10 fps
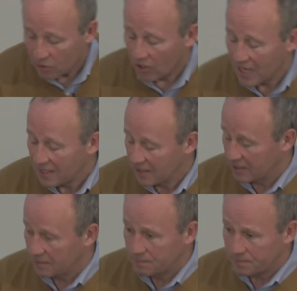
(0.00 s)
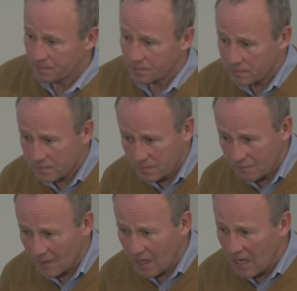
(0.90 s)
organically.
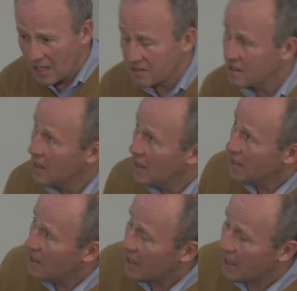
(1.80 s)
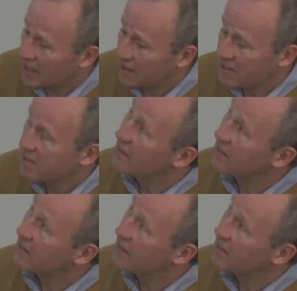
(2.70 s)
And this